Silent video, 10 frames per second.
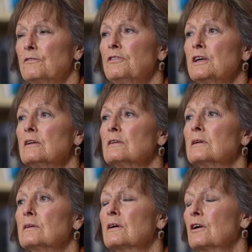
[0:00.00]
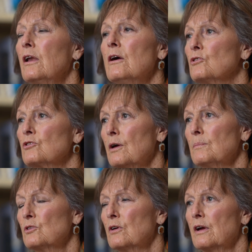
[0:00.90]
feel close
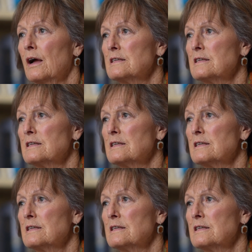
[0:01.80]
up, to